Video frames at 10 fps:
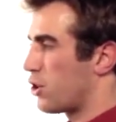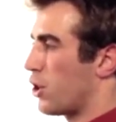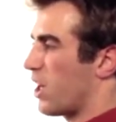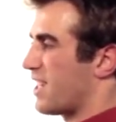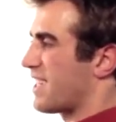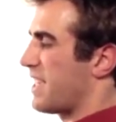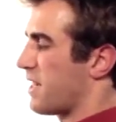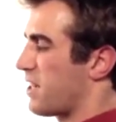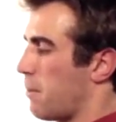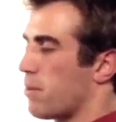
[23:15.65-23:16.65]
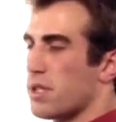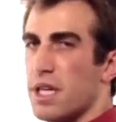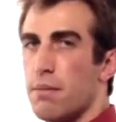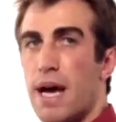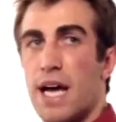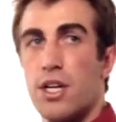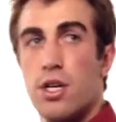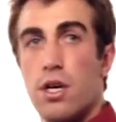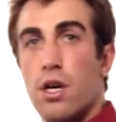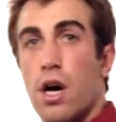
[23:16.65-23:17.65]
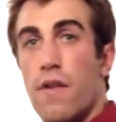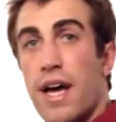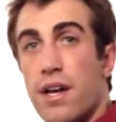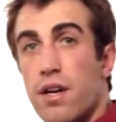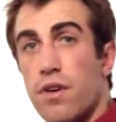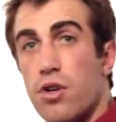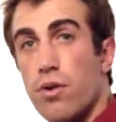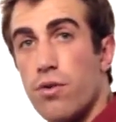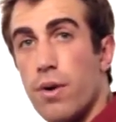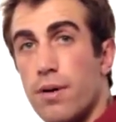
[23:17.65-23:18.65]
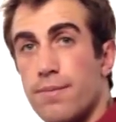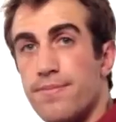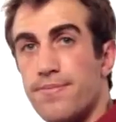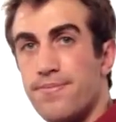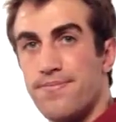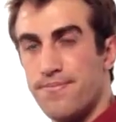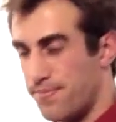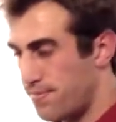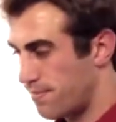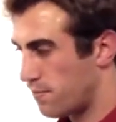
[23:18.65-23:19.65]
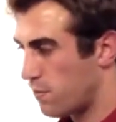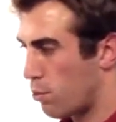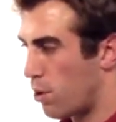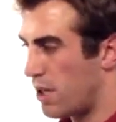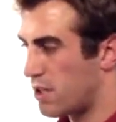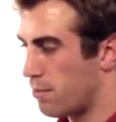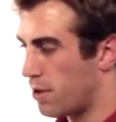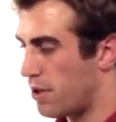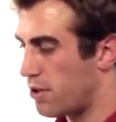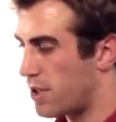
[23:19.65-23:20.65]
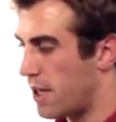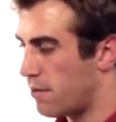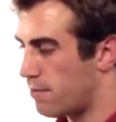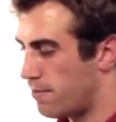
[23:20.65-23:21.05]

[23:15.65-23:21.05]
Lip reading: You're going to see a 10% match on that individual as well. Pretty simple to understand.